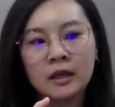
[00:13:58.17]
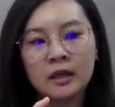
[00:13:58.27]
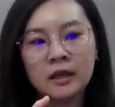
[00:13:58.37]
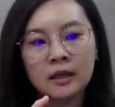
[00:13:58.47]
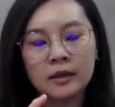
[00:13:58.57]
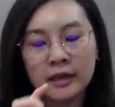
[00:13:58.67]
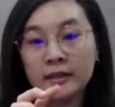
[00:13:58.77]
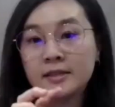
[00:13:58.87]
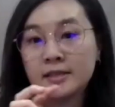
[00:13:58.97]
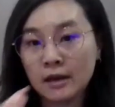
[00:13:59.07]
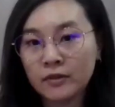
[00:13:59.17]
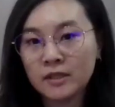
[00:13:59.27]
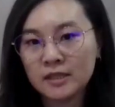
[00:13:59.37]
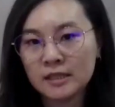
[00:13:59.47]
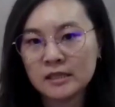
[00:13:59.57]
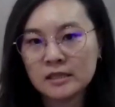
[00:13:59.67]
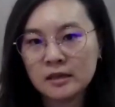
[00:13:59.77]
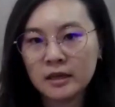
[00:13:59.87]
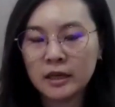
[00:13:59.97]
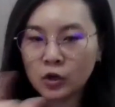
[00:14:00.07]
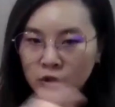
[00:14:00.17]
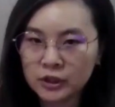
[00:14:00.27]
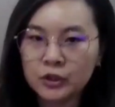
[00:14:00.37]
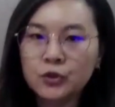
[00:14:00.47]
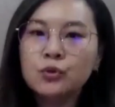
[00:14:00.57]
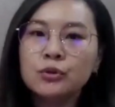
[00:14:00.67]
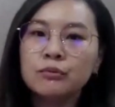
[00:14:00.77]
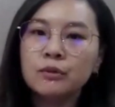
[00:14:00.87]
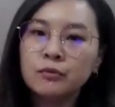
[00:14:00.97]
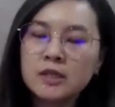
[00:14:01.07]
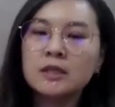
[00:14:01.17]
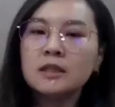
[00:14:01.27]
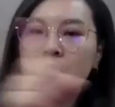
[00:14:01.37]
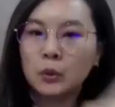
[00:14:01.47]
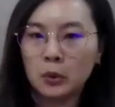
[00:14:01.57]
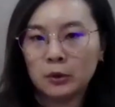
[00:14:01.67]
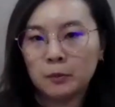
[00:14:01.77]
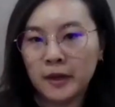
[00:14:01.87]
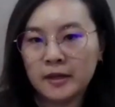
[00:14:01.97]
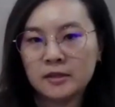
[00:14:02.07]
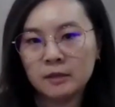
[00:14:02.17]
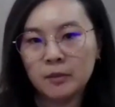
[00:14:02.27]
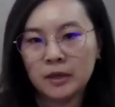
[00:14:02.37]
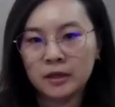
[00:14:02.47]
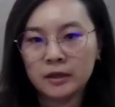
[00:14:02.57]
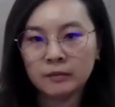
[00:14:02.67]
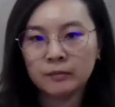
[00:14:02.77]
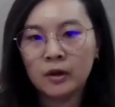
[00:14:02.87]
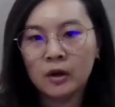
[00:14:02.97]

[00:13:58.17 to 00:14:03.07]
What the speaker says: in the 70s, he continued to revisit the oil painting medium,